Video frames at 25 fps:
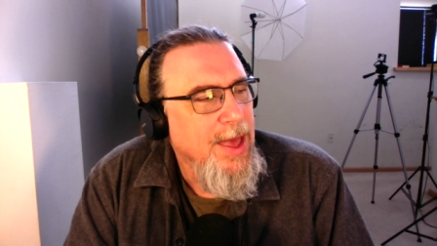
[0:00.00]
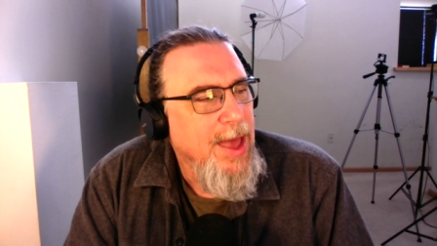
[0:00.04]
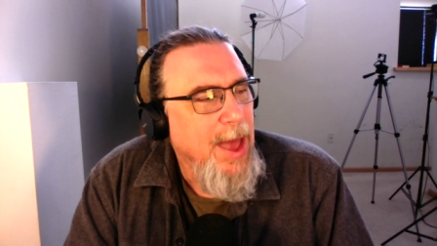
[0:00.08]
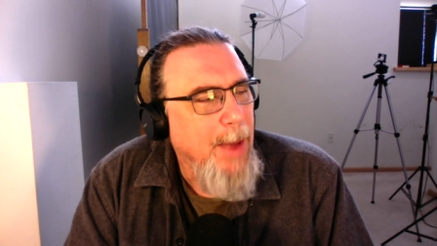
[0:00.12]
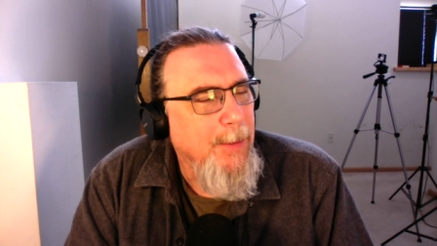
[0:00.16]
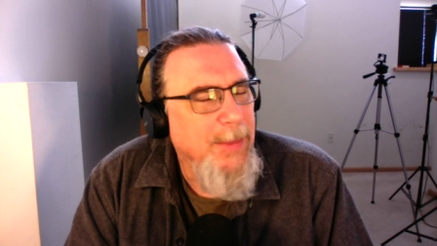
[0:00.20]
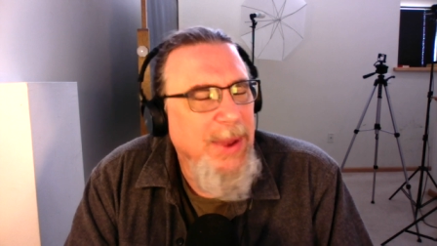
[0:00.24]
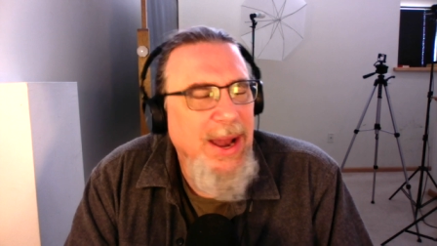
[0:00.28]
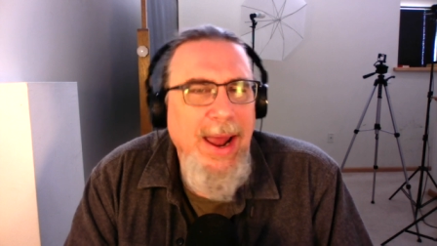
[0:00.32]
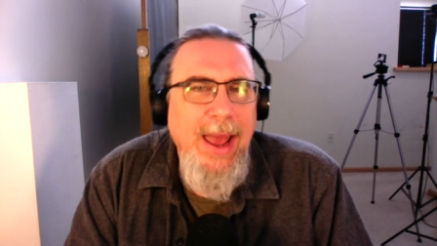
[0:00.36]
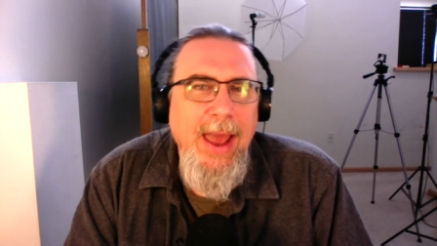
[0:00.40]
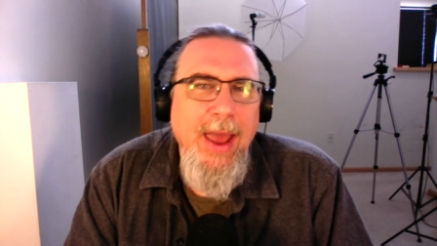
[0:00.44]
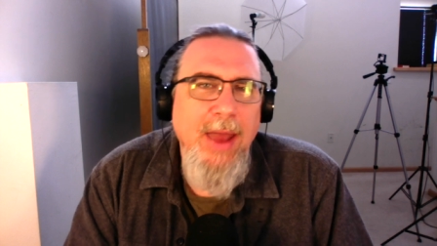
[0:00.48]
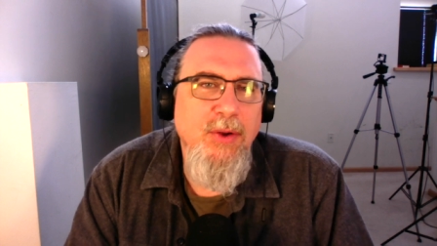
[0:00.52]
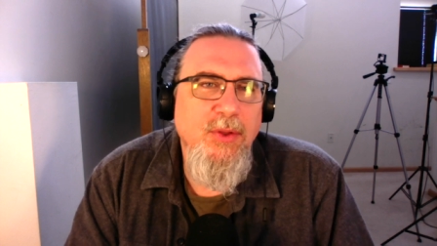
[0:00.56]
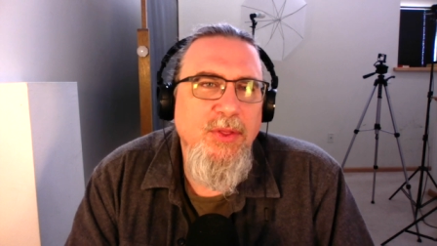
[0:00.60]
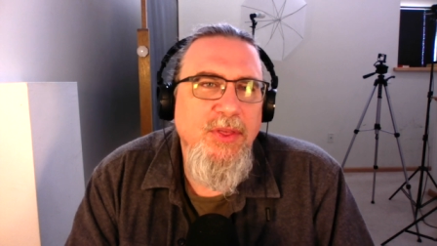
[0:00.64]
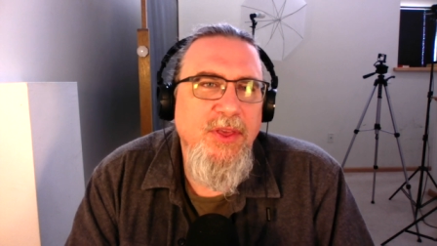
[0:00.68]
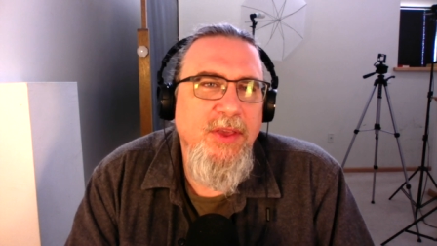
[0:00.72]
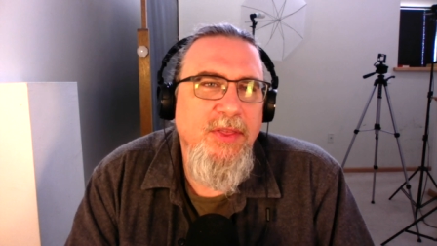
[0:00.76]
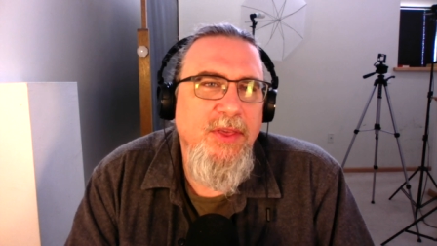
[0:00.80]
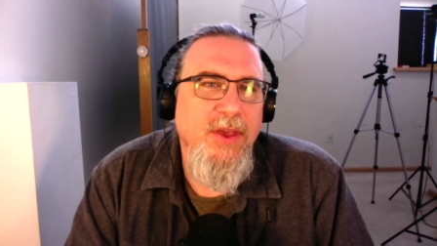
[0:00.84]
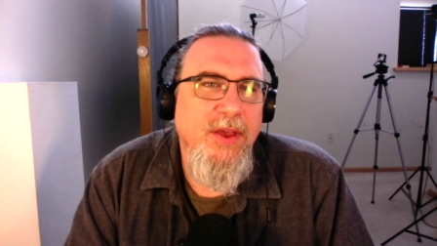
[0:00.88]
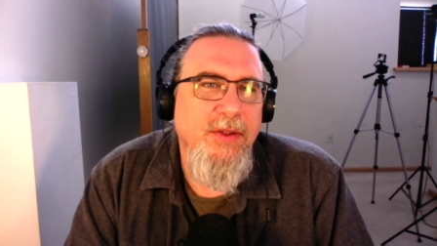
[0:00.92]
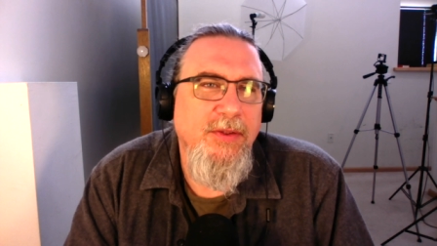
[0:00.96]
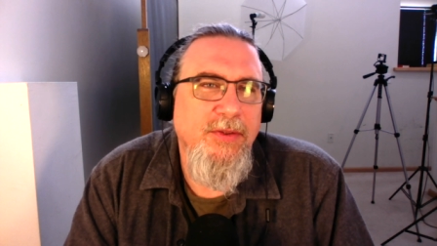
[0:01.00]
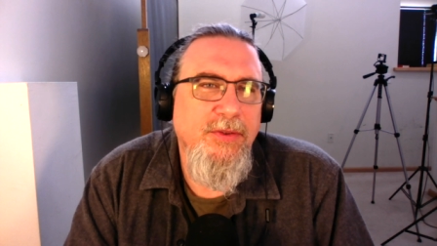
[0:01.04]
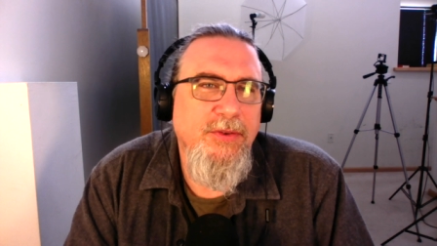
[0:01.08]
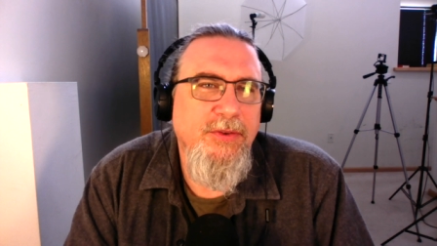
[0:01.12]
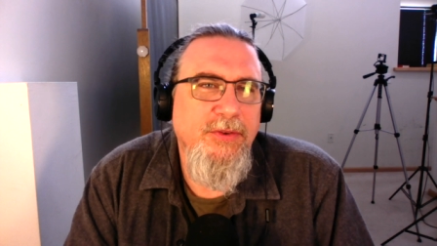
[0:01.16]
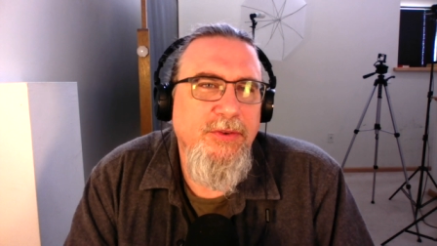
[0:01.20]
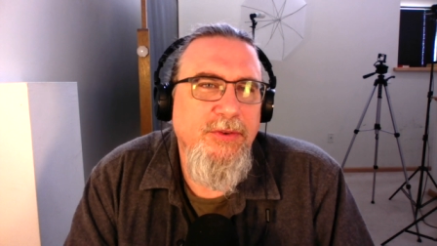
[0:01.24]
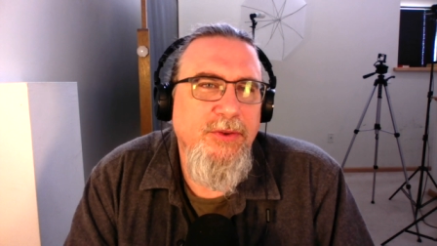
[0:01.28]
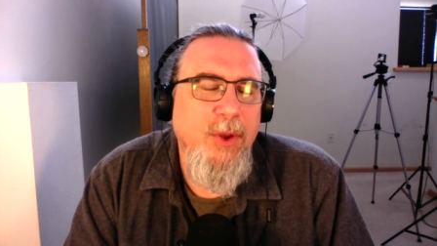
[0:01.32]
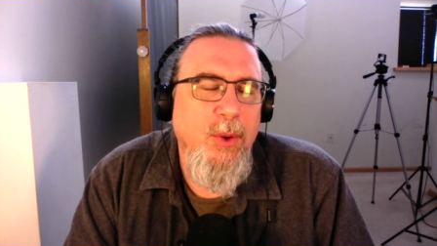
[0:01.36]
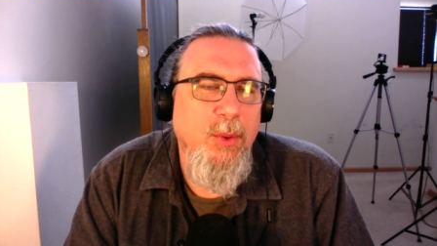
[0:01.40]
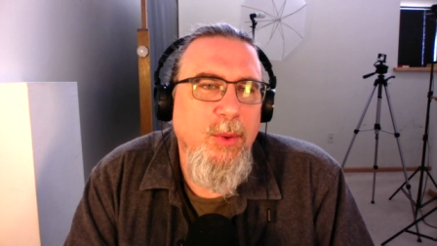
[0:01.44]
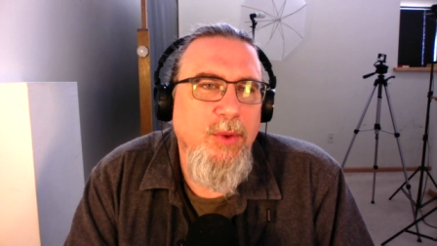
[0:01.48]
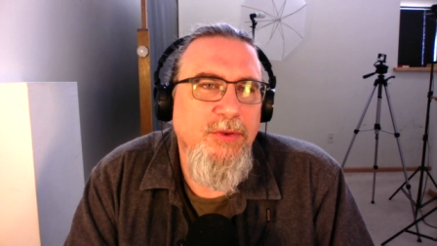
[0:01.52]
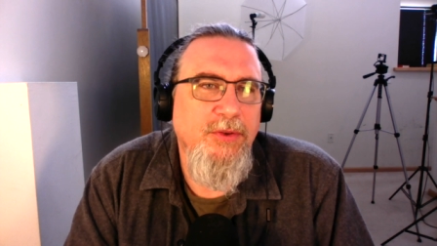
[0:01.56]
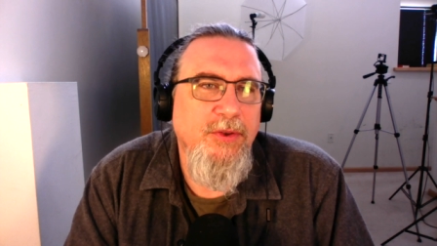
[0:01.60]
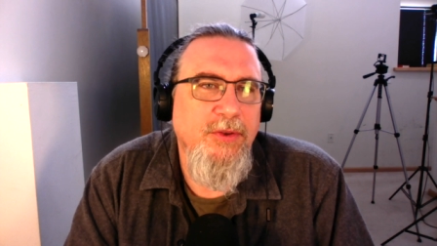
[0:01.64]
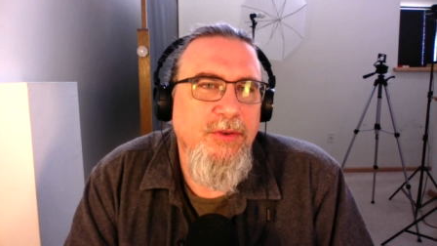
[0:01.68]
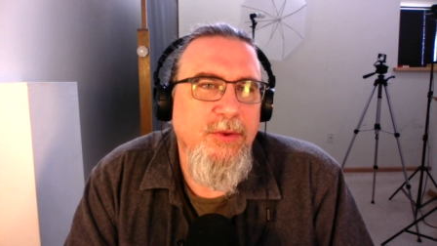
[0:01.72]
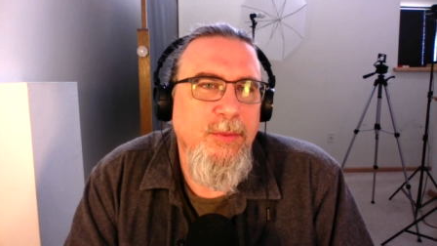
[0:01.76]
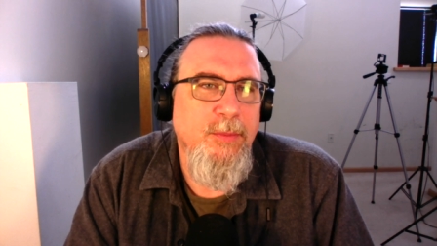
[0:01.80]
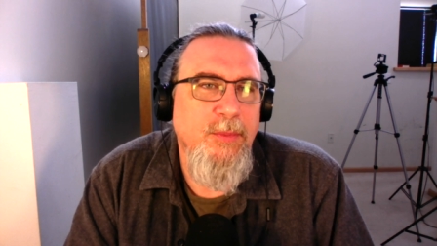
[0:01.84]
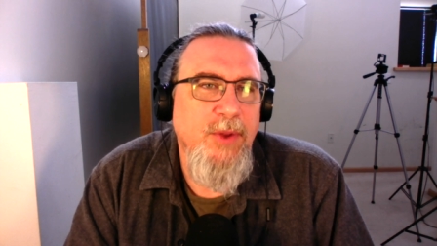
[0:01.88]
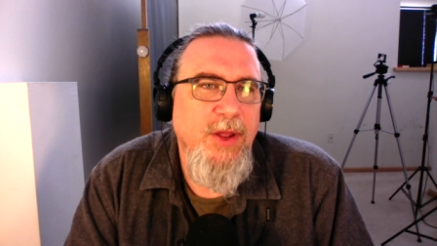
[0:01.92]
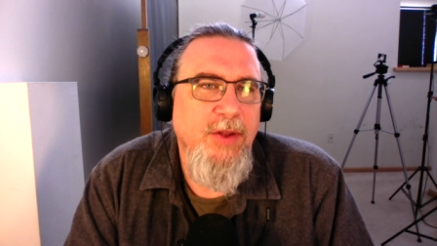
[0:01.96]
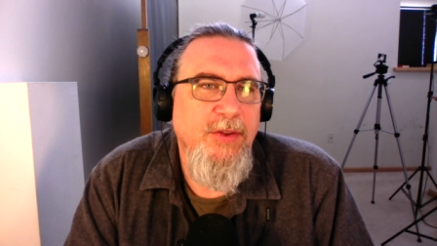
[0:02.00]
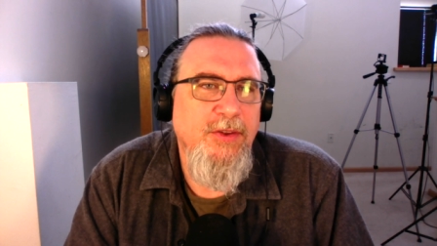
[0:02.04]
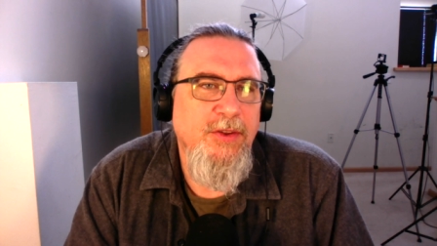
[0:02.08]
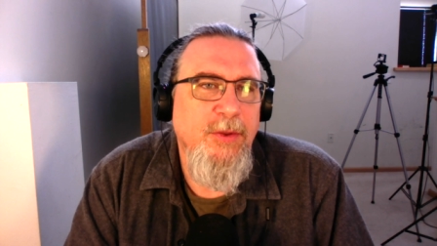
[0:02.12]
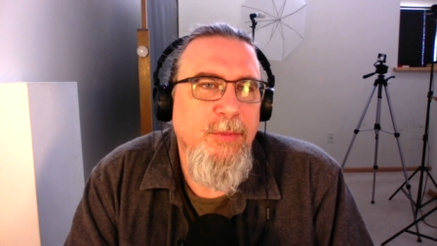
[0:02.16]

I mean, I don't think that Stoicism needs